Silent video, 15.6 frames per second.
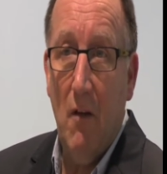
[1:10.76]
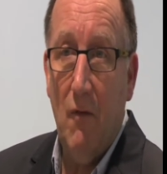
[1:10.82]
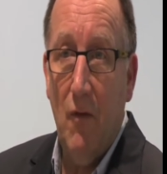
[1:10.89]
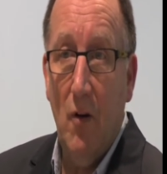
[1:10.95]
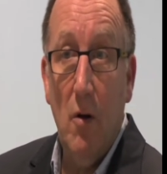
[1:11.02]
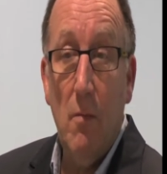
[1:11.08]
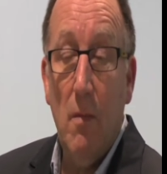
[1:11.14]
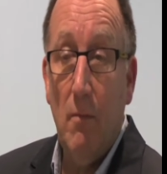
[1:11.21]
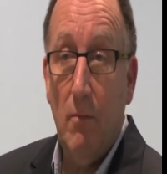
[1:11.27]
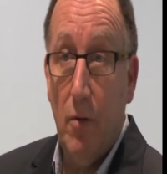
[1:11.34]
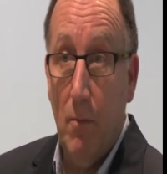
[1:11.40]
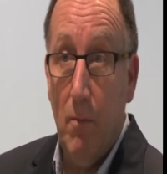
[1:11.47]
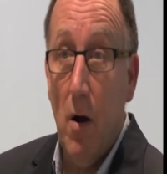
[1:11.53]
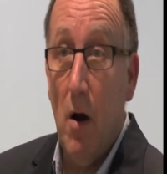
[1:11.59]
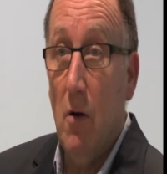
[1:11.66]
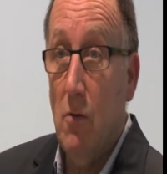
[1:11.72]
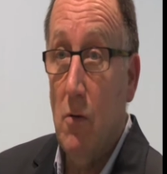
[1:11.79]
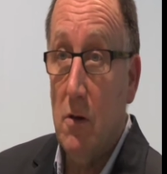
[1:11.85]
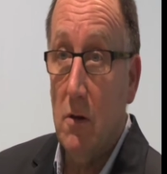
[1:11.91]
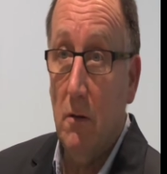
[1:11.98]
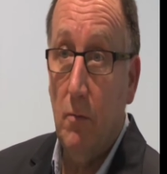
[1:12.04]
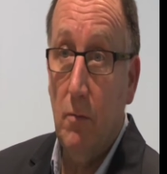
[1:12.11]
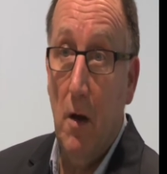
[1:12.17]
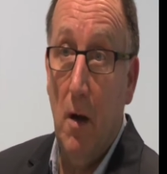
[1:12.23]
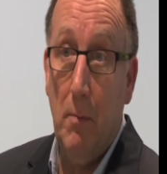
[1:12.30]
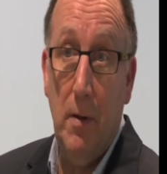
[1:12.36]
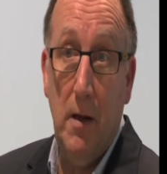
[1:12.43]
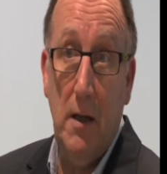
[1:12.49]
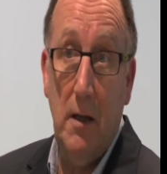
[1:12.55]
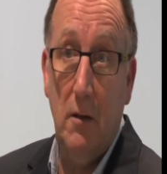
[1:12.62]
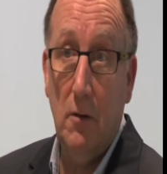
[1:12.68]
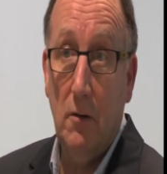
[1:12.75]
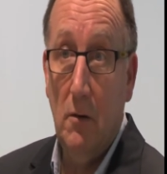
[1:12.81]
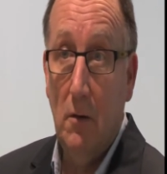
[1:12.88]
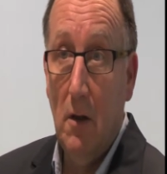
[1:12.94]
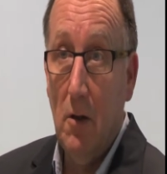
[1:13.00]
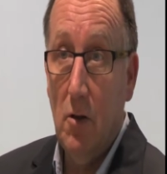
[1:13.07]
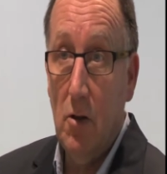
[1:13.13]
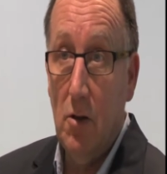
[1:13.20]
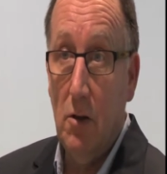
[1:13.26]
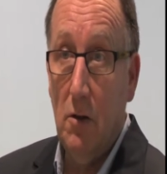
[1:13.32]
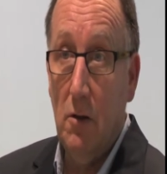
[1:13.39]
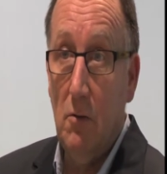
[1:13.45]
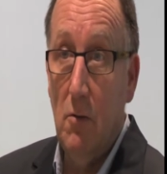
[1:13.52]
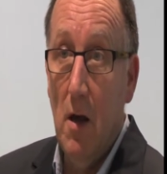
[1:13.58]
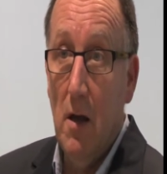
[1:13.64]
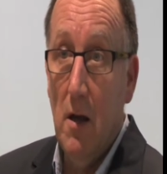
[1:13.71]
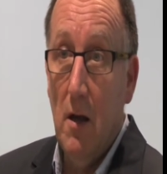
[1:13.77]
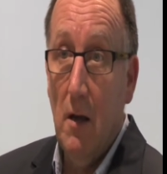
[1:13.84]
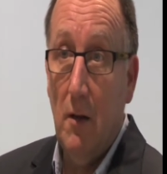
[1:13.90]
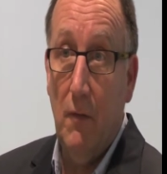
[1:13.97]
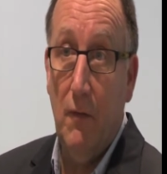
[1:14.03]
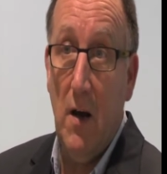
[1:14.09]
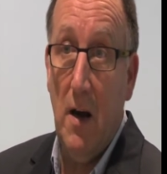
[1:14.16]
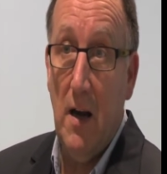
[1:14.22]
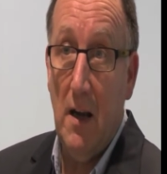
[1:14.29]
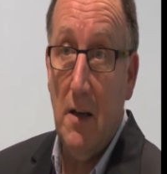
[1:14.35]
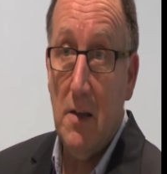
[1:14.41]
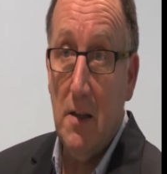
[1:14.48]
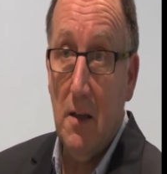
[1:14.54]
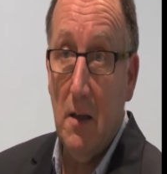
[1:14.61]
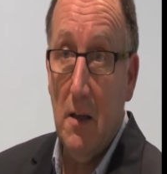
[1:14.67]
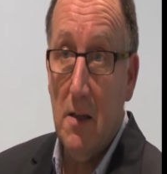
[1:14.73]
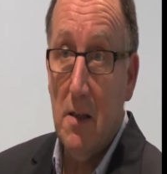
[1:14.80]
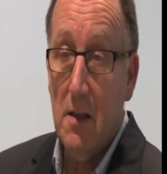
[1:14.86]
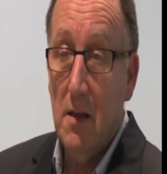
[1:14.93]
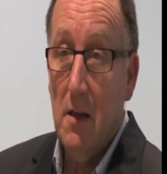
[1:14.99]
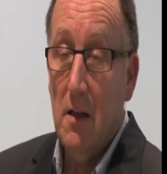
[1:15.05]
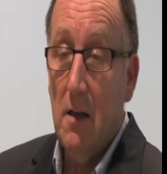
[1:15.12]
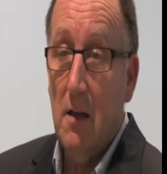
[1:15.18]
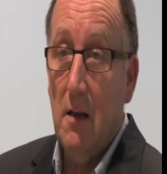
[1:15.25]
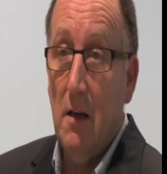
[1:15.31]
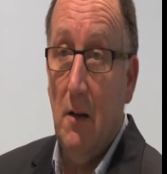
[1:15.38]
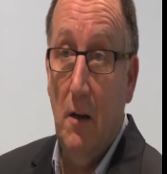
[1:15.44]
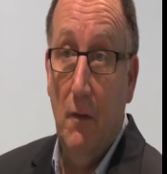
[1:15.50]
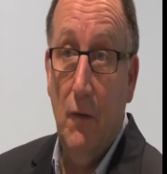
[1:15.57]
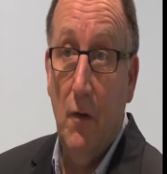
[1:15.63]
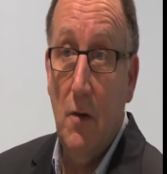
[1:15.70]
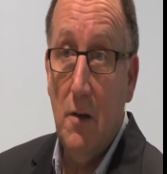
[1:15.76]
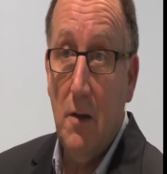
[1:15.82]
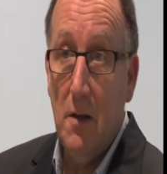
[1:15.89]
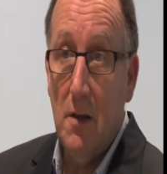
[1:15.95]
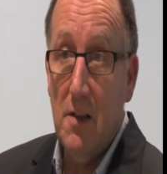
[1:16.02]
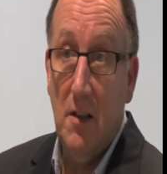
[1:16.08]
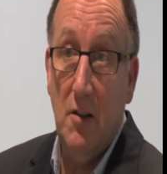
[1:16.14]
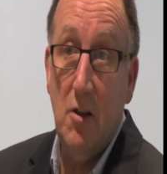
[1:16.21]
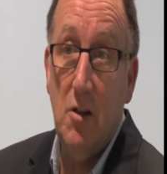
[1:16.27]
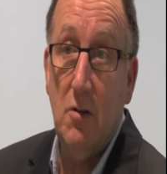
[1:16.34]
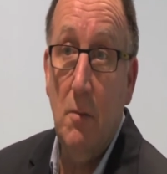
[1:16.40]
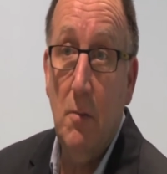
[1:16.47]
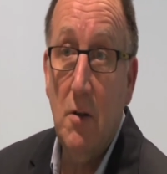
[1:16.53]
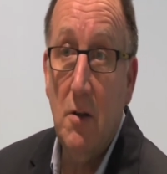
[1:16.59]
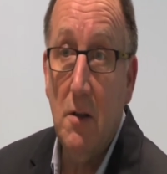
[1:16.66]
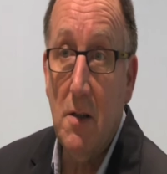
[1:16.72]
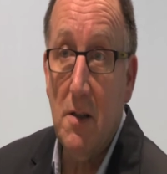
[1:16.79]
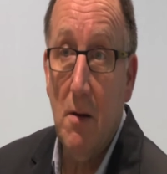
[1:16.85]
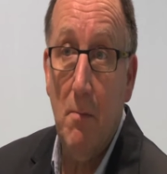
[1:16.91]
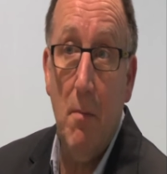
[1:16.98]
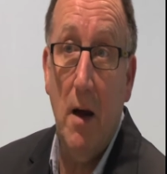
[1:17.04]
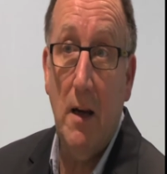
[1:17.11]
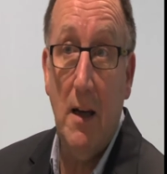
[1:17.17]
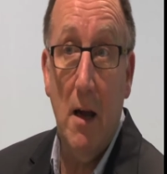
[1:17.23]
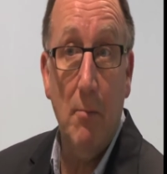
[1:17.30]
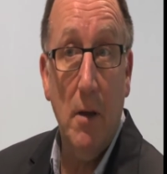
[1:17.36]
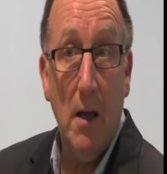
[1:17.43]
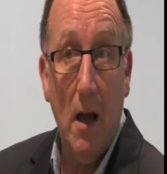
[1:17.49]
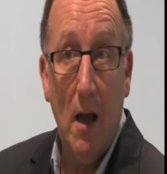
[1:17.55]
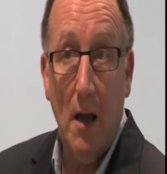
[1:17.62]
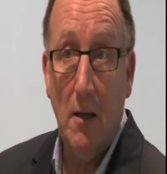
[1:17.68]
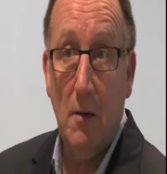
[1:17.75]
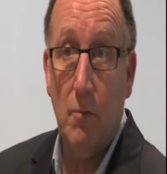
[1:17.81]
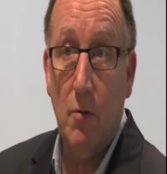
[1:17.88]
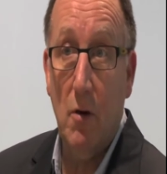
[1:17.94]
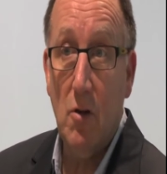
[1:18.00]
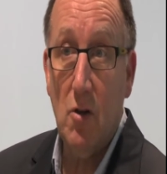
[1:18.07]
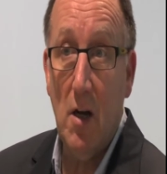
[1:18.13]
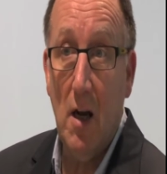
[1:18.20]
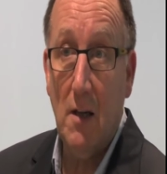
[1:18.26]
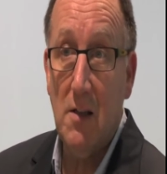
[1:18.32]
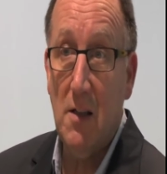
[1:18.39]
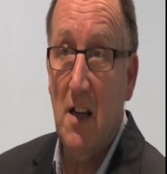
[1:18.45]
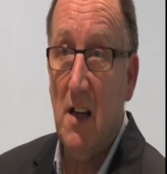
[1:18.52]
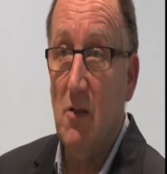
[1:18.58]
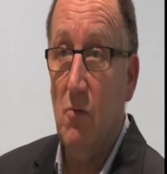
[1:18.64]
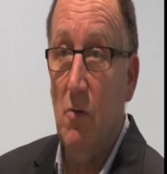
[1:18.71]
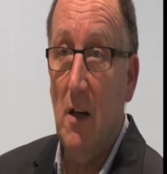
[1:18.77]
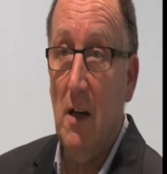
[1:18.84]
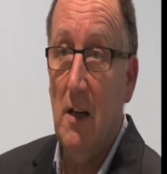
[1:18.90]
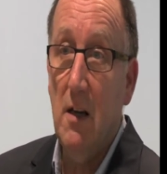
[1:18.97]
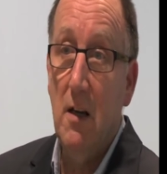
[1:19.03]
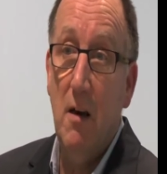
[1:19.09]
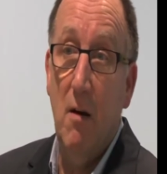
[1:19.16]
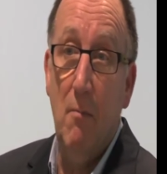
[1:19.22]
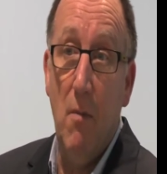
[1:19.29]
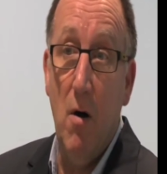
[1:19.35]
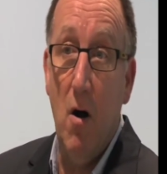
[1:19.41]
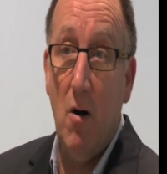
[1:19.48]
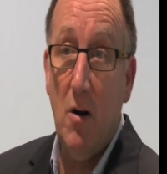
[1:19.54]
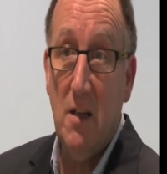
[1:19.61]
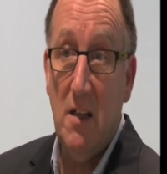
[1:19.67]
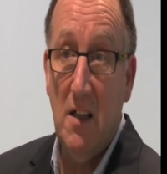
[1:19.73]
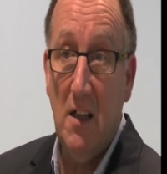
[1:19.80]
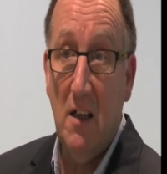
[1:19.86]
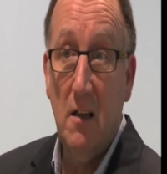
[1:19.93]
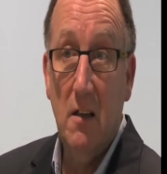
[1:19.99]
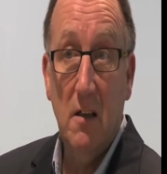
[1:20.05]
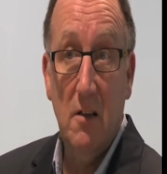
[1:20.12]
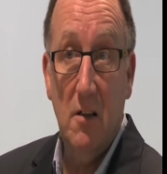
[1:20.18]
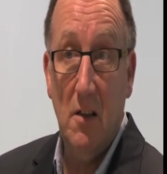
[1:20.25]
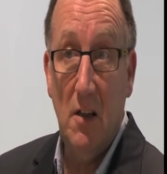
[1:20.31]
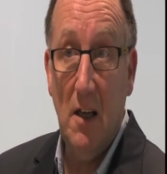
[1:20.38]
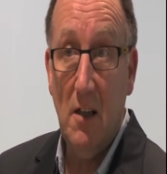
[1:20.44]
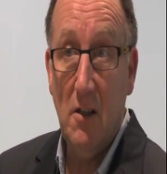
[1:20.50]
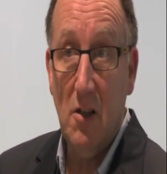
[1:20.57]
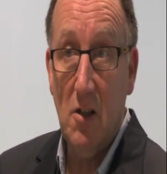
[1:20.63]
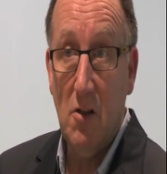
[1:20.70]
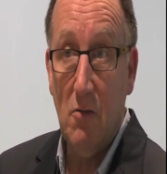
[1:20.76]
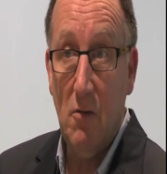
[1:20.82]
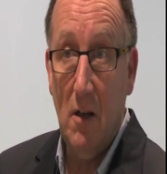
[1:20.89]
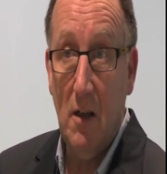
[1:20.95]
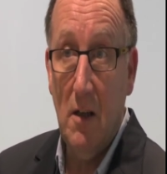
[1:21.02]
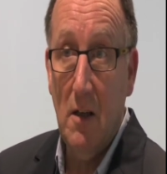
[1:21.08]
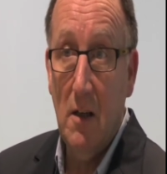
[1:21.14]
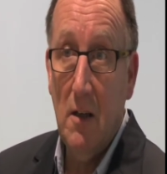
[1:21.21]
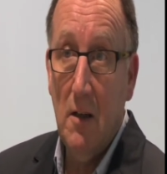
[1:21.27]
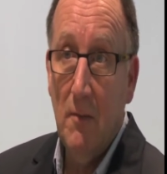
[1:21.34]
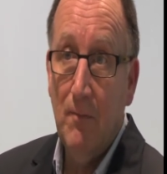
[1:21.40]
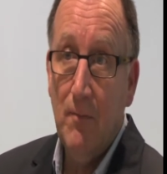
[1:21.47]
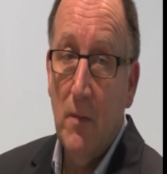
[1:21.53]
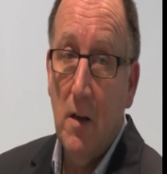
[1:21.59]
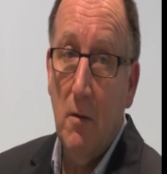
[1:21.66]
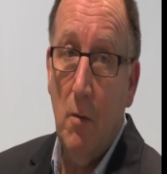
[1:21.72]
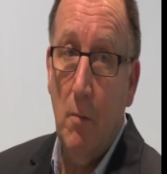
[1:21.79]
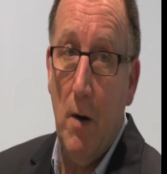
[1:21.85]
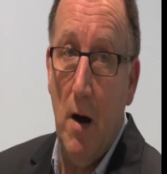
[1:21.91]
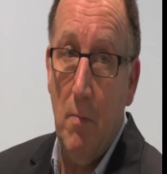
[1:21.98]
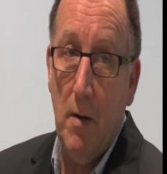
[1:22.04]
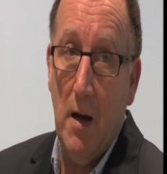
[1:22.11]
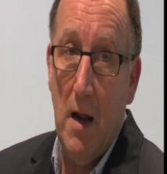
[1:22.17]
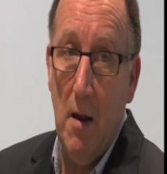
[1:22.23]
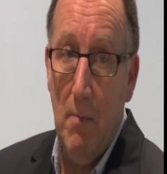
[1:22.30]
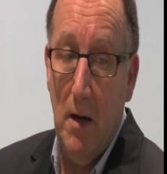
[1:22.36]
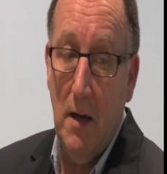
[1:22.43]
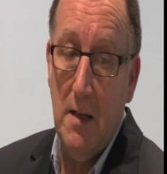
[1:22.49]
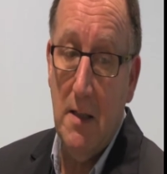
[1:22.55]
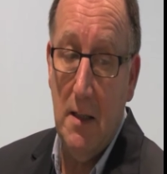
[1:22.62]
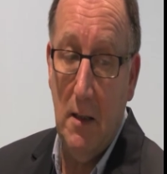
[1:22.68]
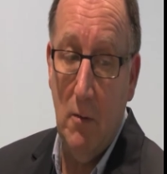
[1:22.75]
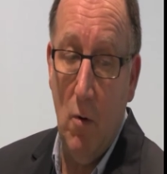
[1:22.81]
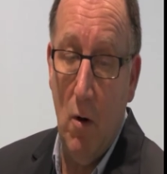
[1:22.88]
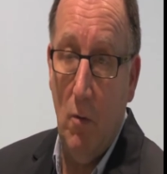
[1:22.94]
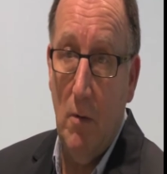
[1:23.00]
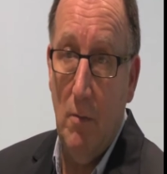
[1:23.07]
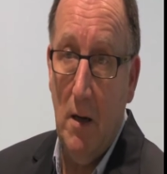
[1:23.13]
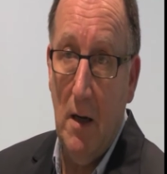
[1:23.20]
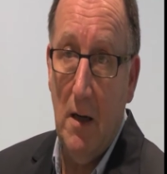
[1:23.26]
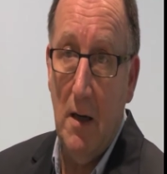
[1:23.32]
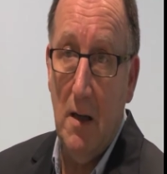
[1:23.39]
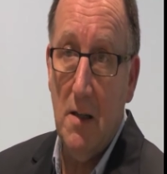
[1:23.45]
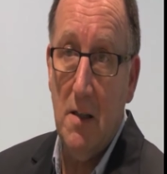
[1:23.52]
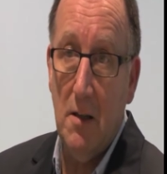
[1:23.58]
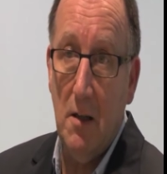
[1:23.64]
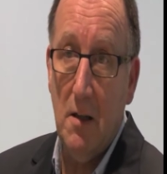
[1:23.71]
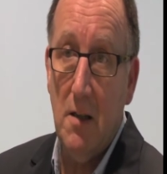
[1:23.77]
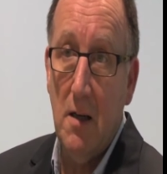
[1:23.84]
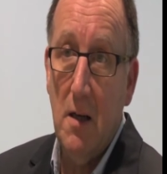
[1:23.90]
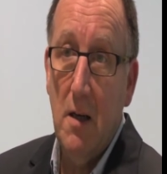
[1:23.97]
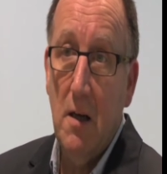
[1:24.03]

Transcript: film proposal appeal to the financiers, the funders, the distributors that might get behind a project. So that's really marketing to the industry. But by playability, what we mean is that